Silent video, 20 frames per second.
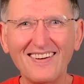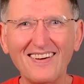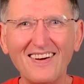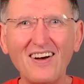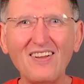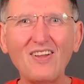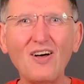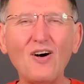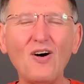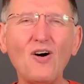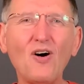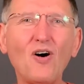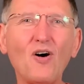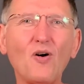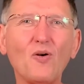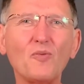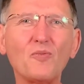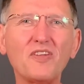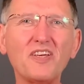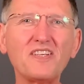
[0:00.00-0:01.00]

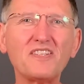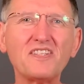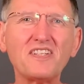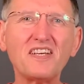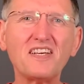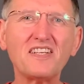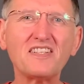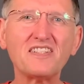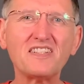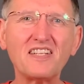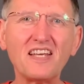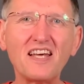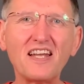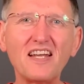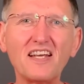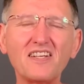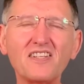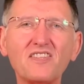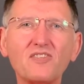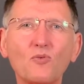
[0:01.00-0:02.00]
Hello, this is
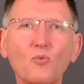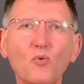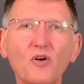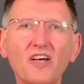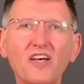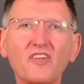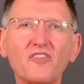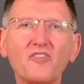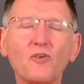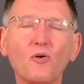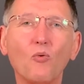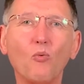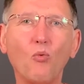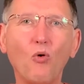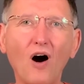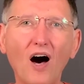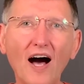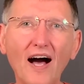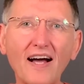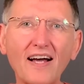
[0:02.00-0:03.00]
Dennis with
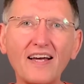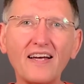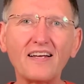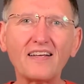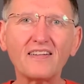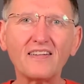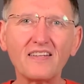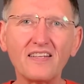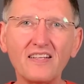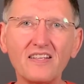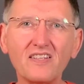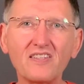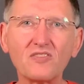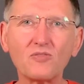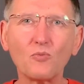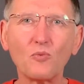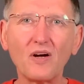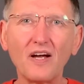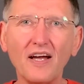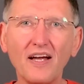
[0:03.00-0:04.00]
Walk This
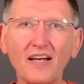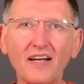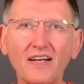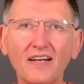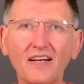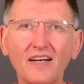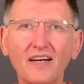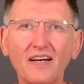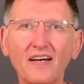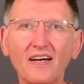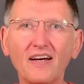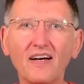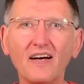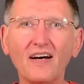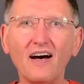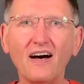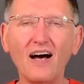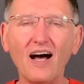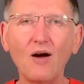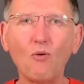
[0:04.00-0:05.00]
Way.
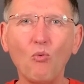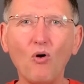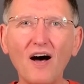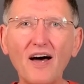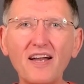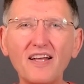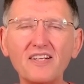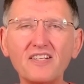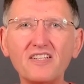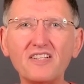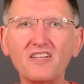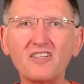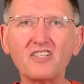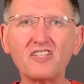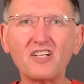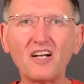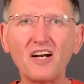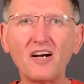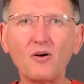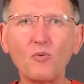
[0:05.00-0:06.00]
I wanted to
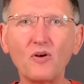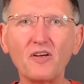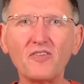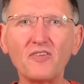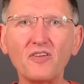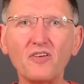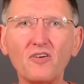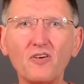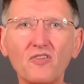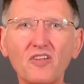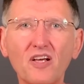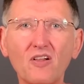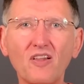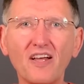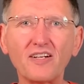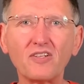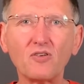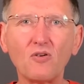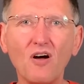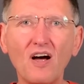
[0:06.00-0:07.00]
share with you the
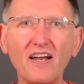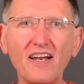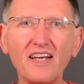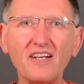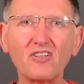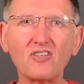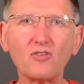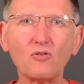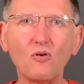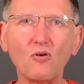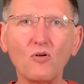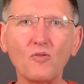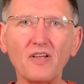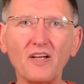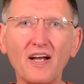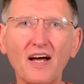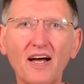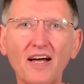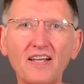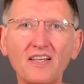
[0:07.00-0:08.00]
electronic tool
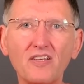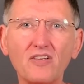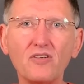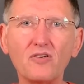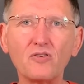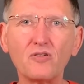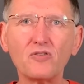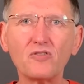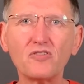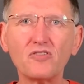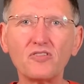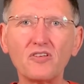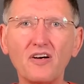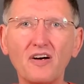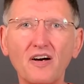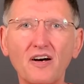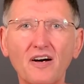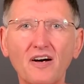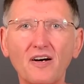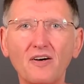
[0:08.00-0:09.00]
that I use
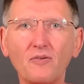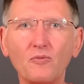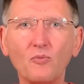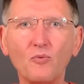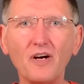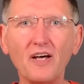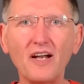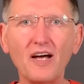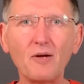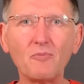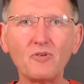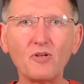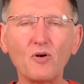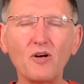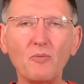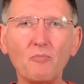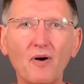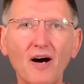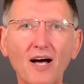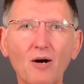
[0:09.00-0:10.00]
when I'm
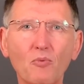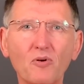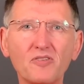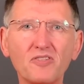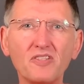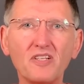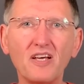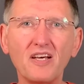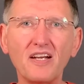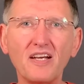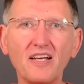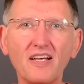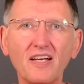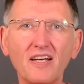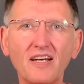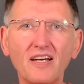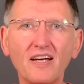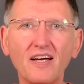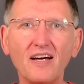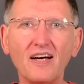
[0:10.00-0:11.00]
doing Bible study,
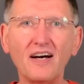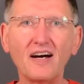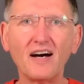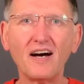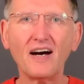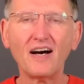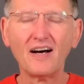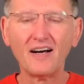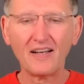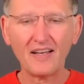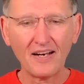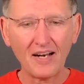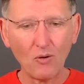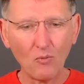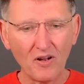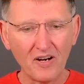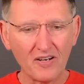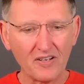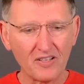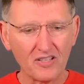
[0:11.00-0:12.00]
and I
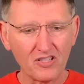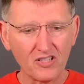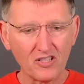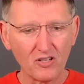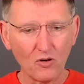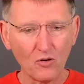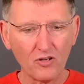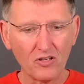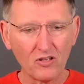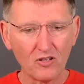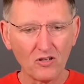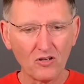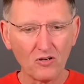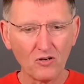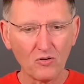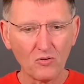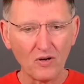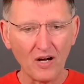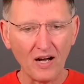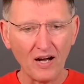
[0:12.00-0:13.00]
wanted to show
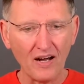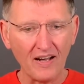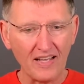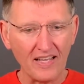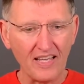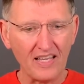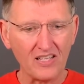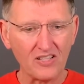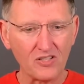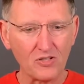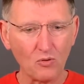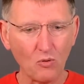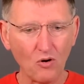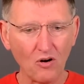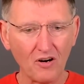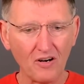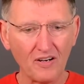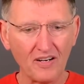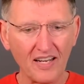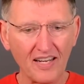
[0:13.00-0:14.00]
you
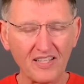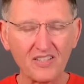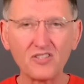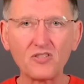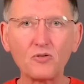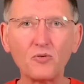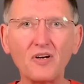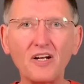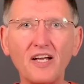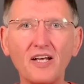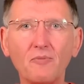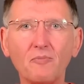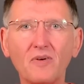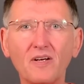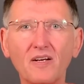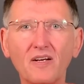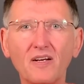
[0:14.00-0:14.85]
eSword Extreme.